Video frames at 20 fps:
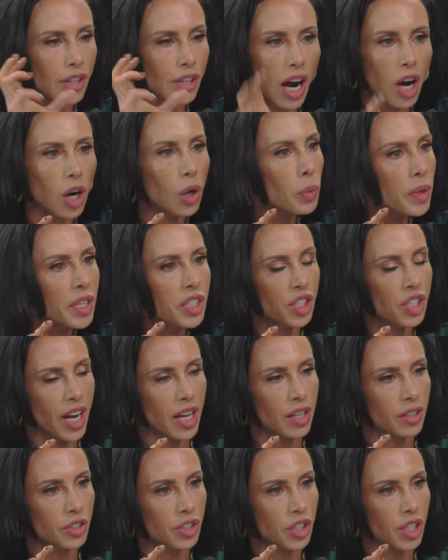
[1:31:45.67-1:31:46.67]
Are we
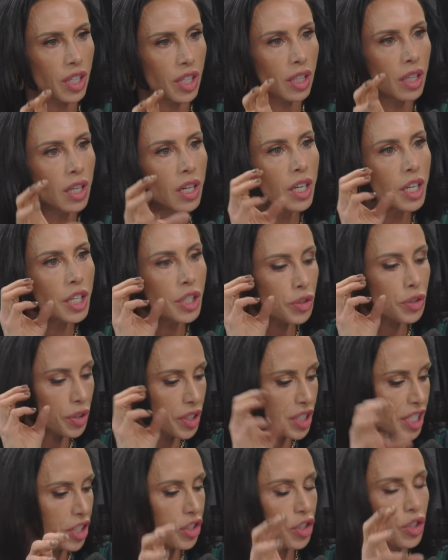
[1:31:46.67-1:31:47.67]
challenging
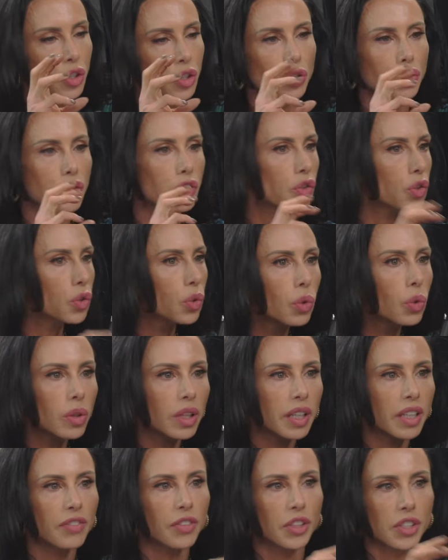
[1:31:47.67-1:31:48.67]
traditional
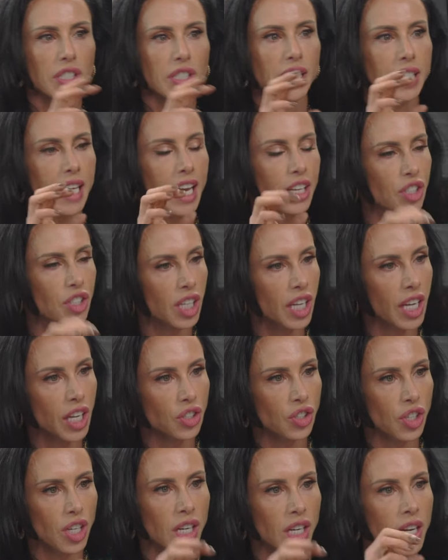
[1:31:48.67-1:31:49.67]
schooling versus
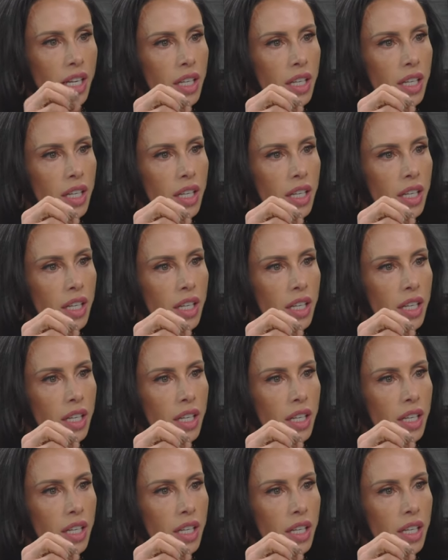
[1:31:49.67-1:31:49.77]
education?